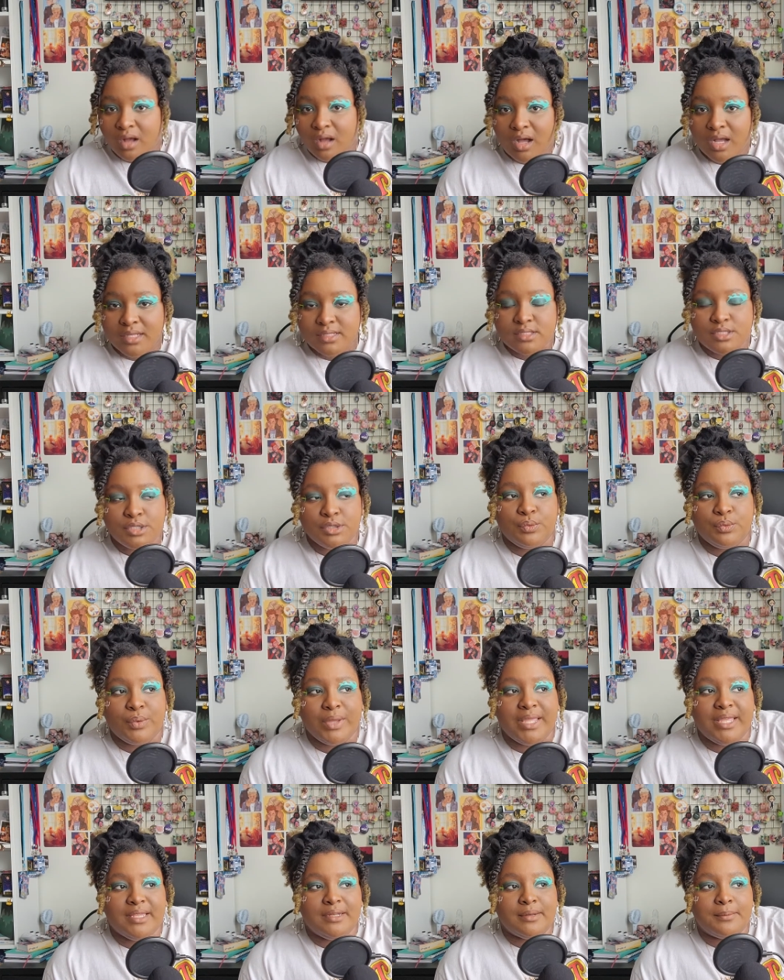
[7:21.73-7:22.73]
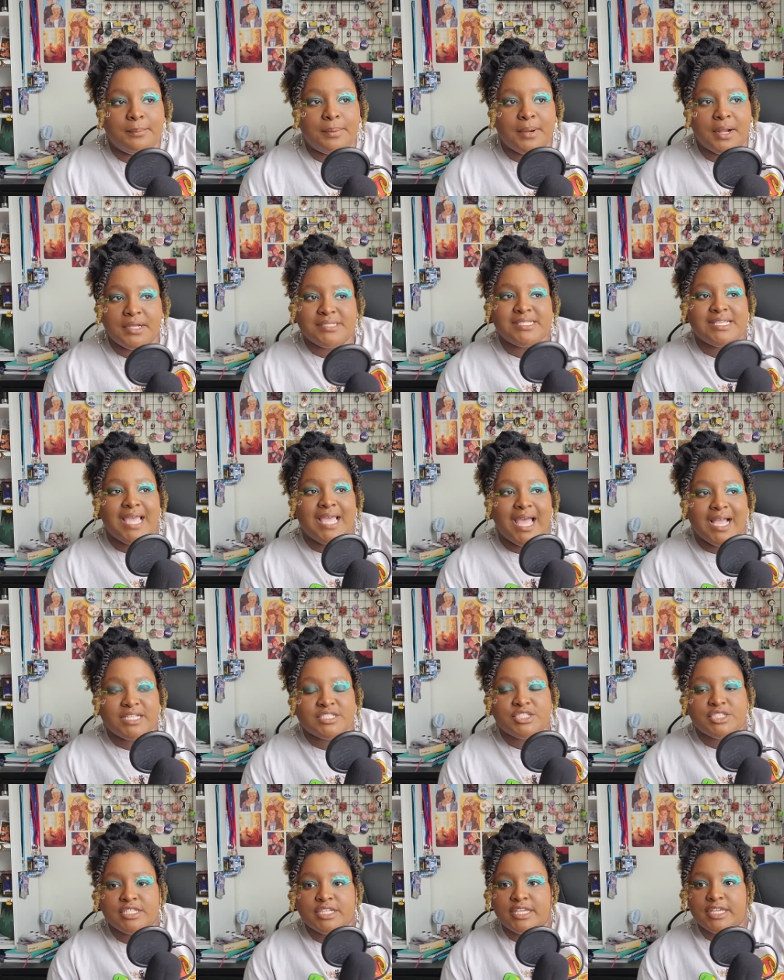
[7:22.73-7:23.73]
on to when Percy
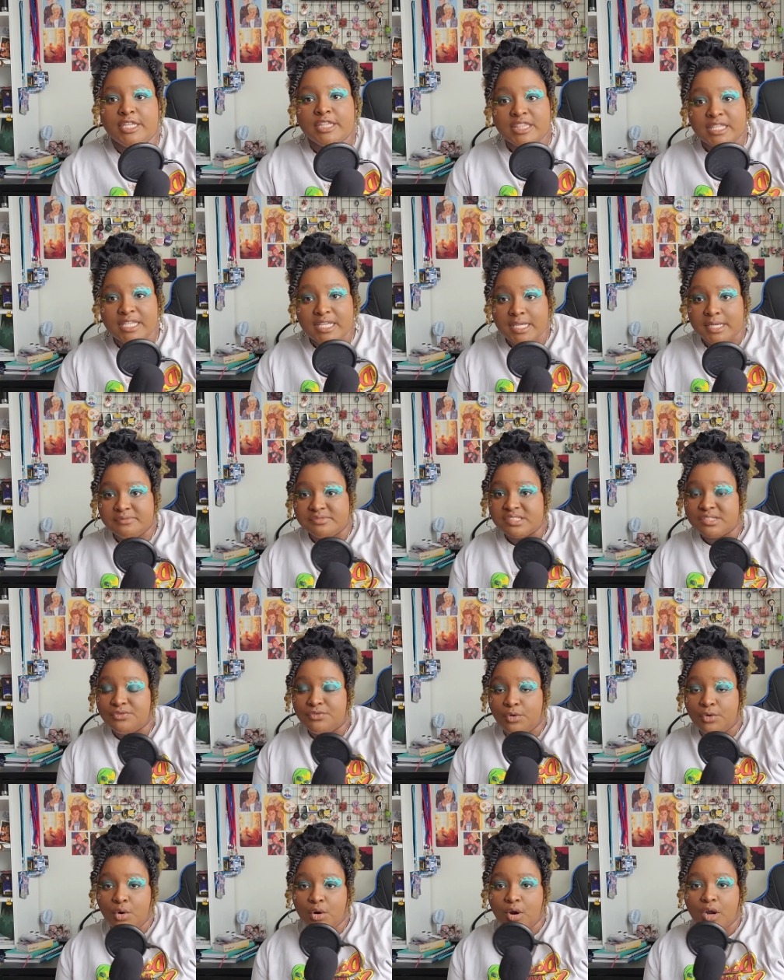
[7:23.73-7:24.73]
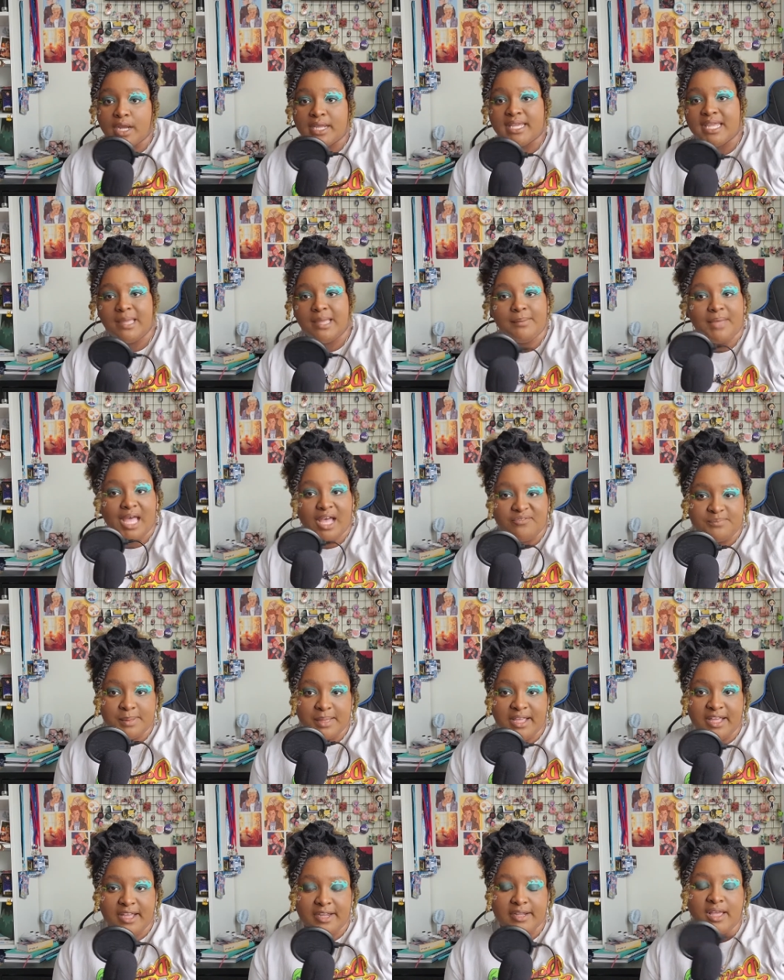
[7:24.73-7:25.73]
actually leaves for Camp
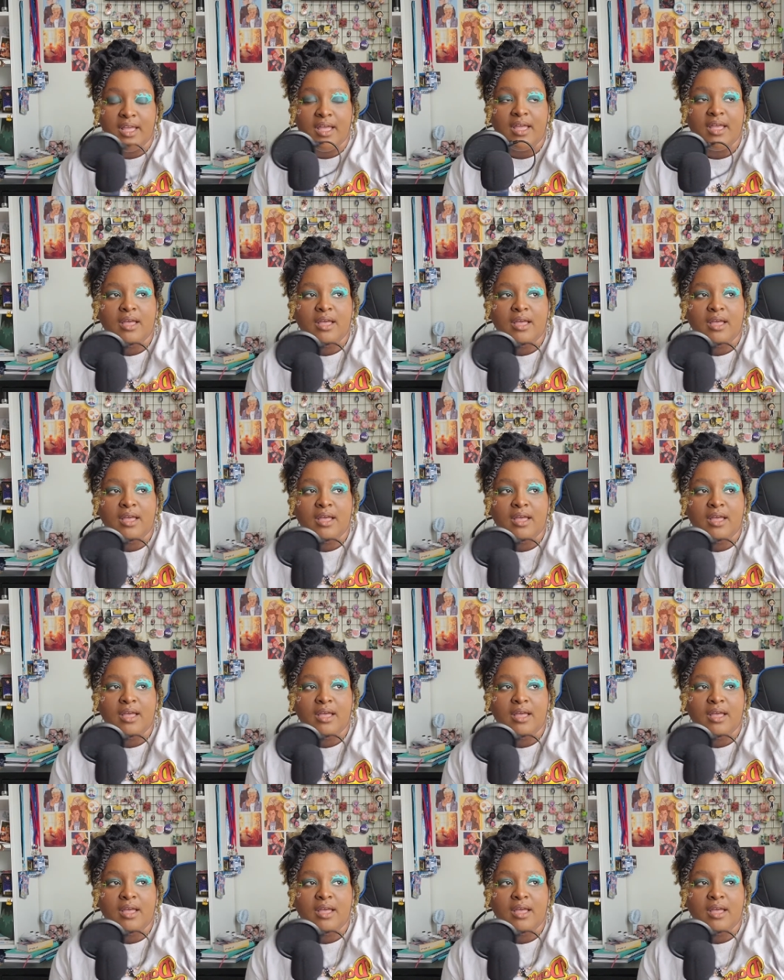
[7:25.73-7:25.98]
Half-Blood.